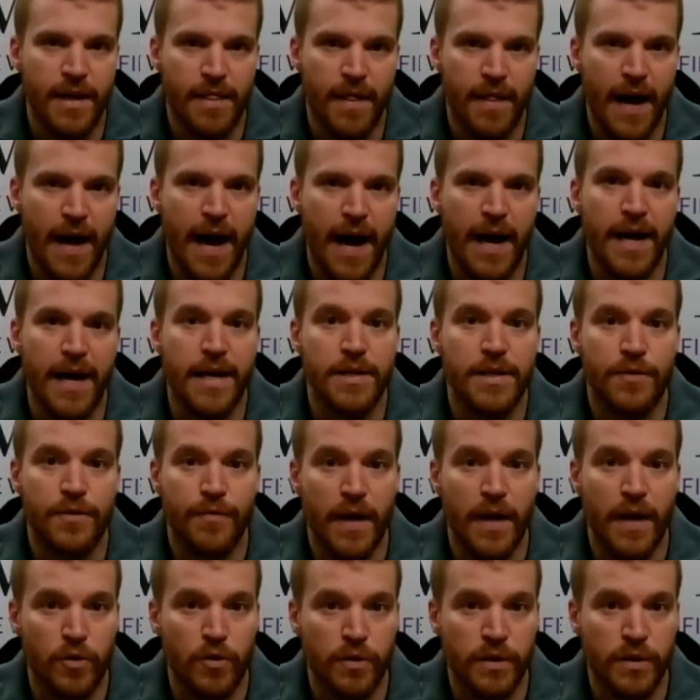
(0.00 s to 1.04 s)
that is
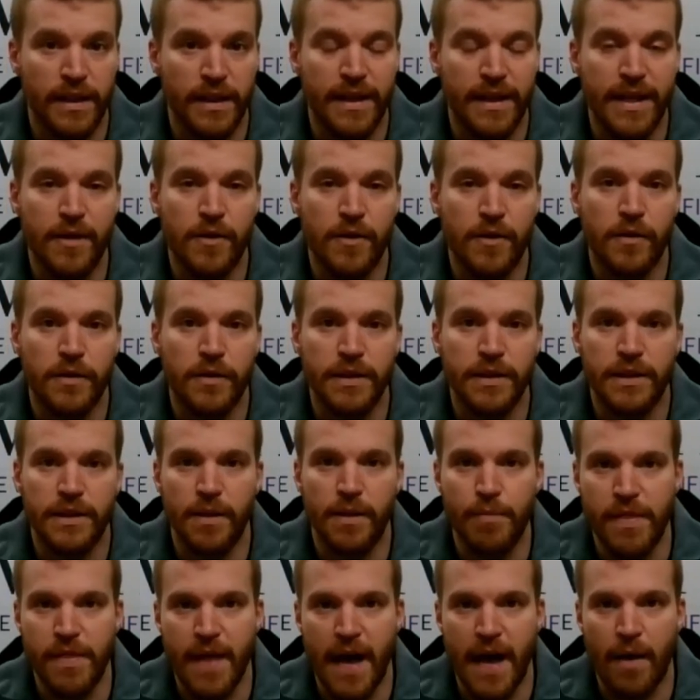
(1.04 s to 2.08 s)
federally legal is
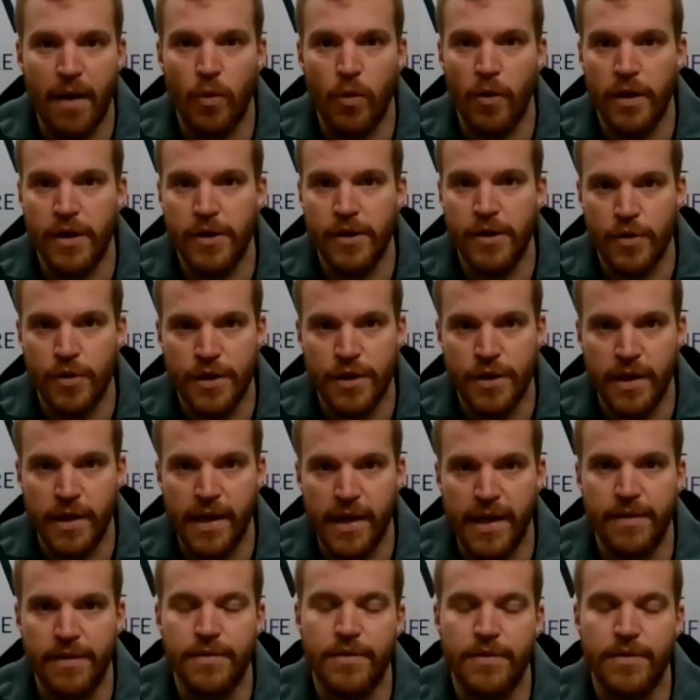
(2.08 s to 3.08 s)
something that we're interested in.